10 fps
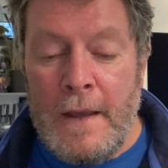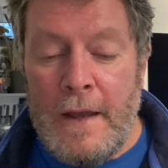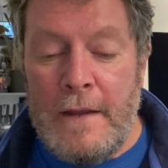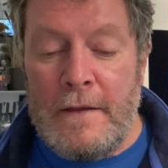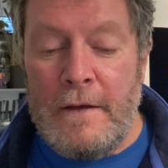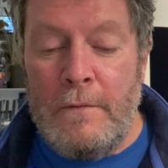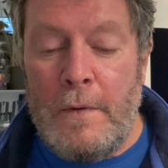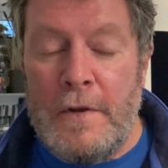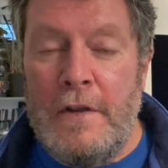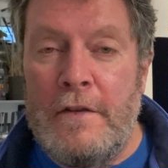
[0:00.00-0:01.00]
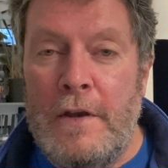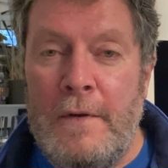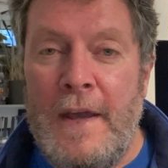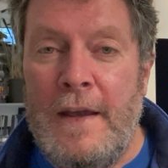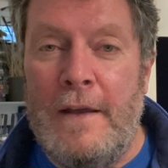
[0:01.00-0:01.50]
And what we're going to do
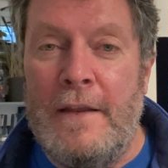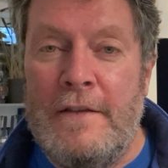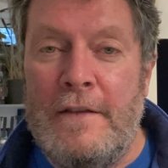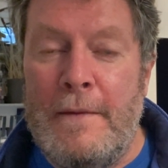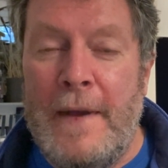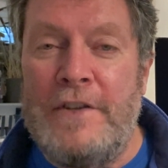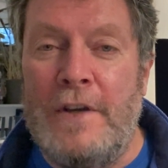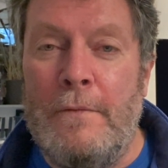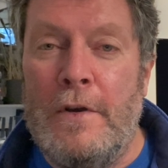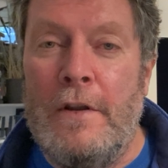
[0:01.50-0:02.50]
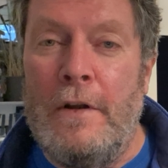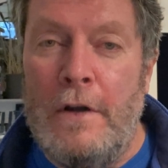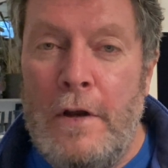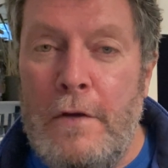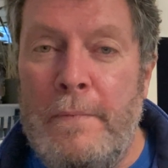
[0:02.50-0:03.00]
here, this is the magic. We're going
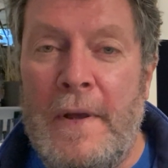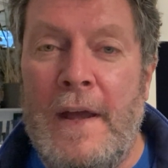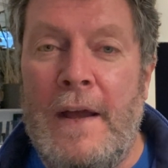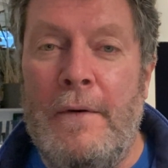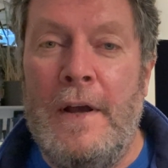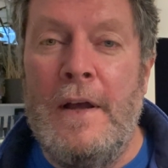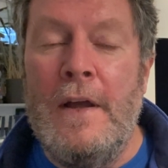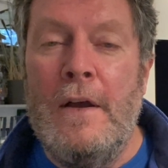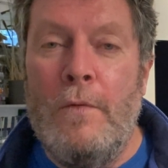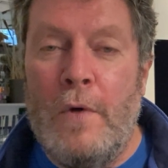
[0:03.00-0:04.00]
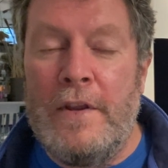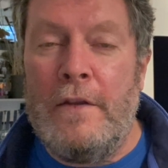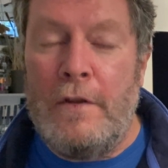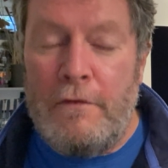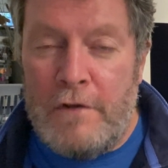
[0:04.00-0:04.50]
to loop
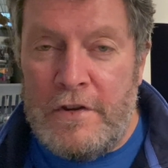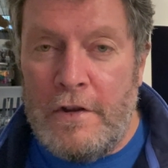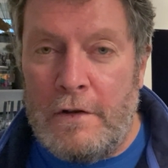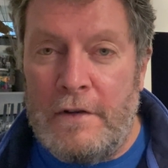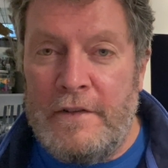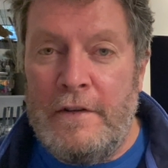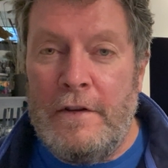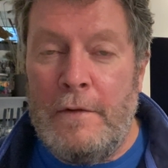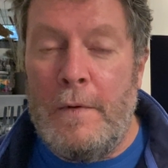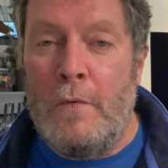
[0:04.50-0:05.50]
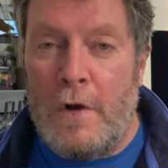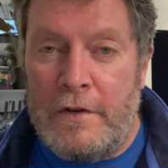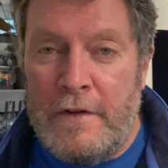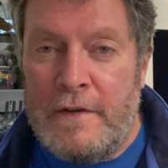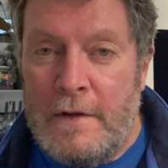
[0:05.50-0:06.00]
the result that we
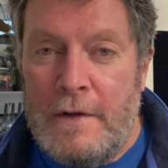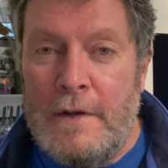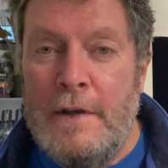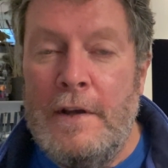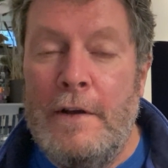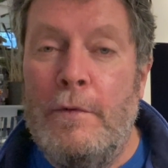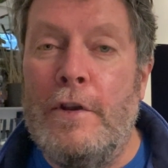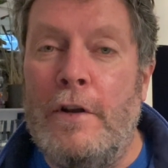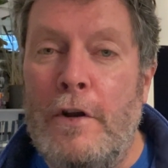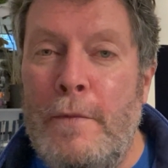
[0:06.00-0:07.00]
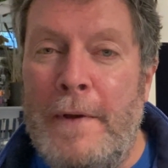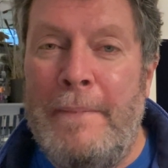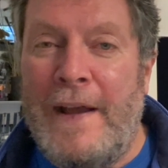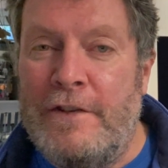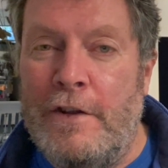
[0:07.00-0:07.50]
want. We're going to loop it
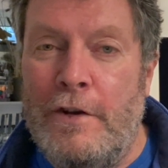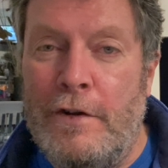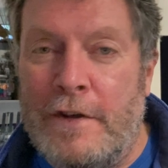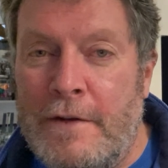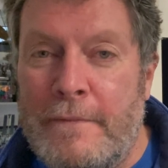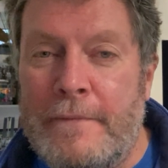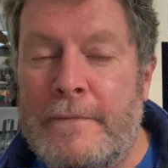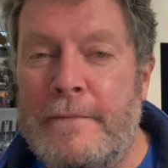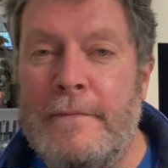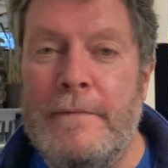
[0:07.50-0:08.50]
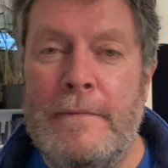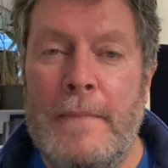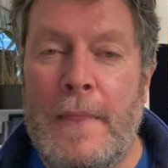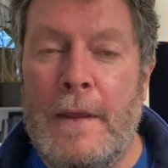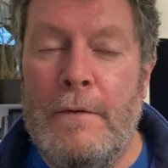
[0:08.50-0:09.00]
back to the hook.
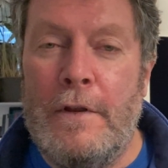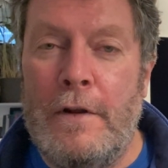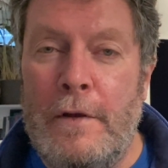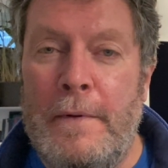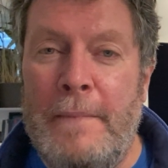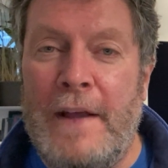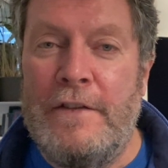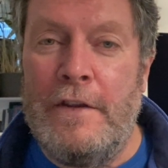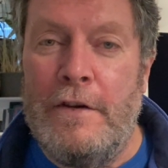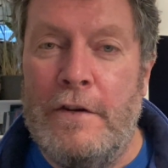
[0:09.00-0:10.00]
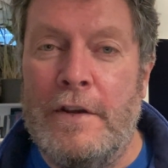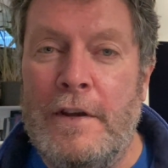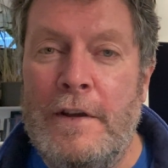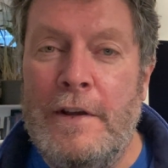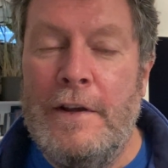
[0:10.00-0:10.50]
We're going to loop it back to the hook.
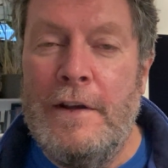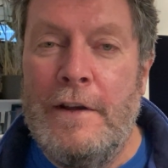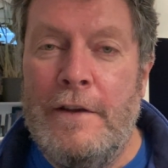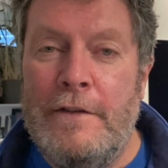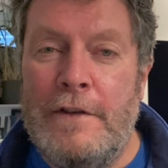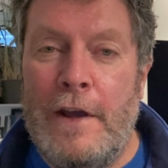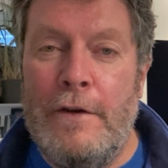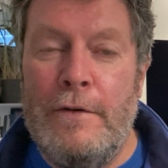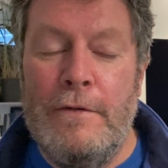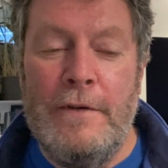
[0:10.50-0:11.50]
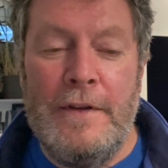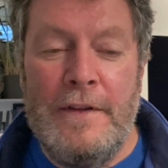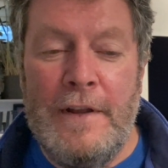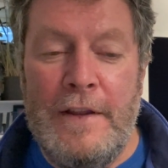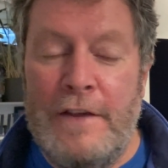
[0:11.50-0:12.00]
So,
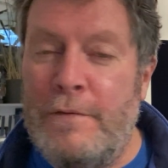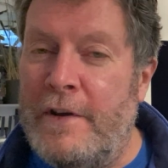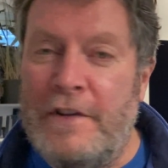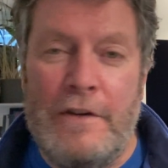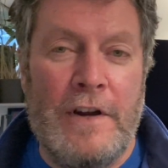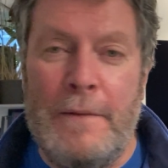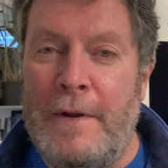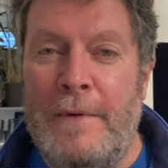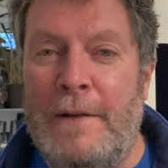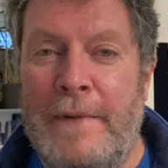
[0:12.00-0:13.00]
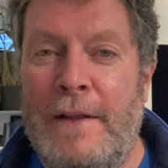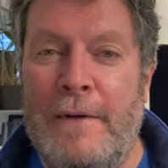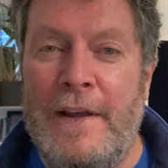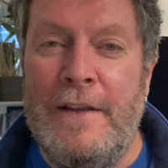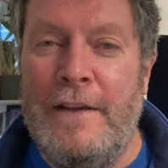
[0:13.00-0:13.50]
and this works incredibly well, the
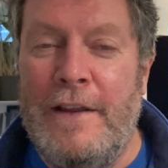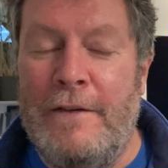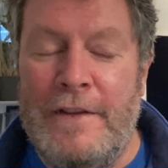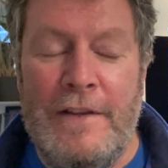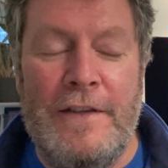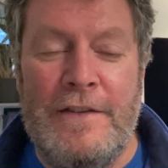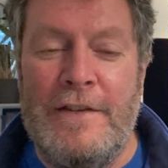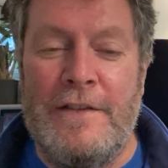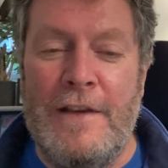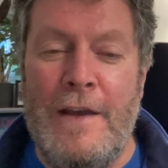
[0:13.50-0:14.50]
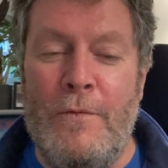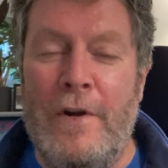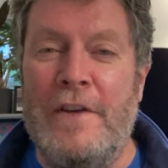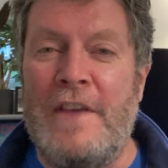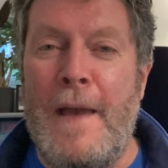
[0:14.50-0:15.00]
way. It
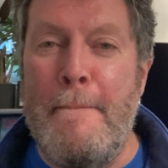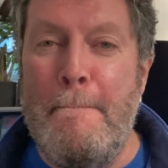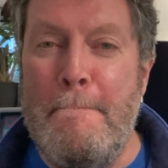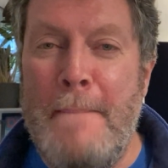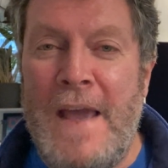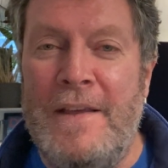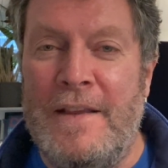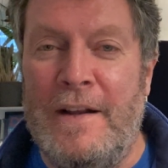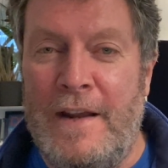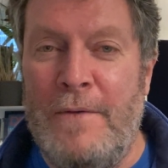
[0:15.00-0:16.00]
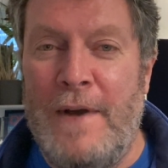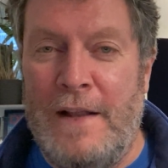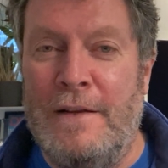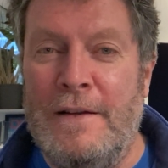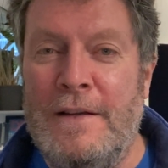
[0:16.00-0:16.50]
works amazingly
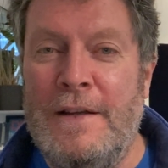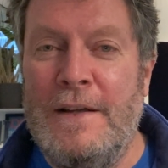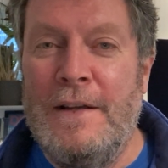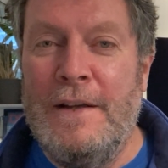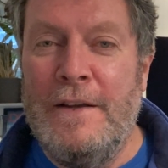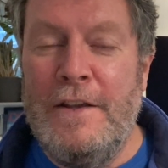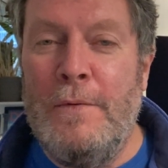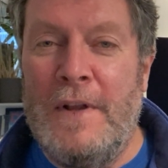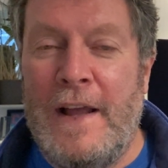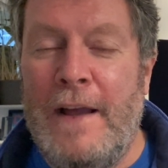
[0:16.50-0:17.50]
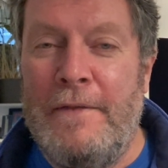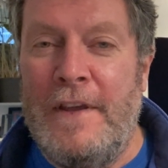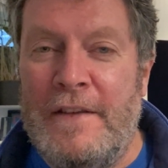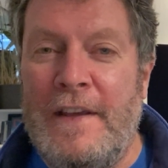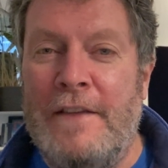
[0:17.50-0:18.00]
well. You will have
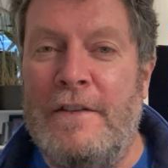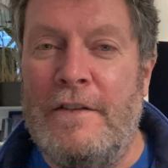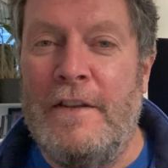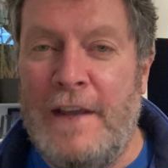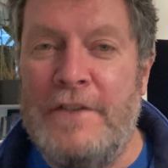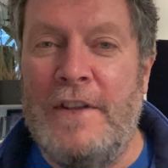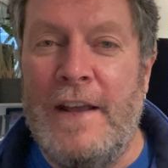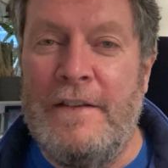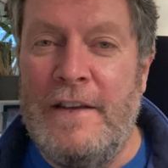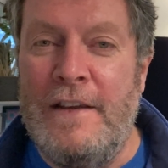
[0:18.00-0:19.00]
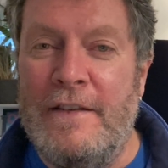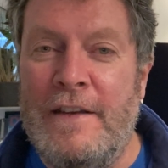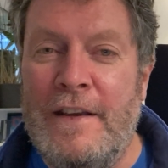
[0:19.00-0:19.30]
the assessors on the edge of their seats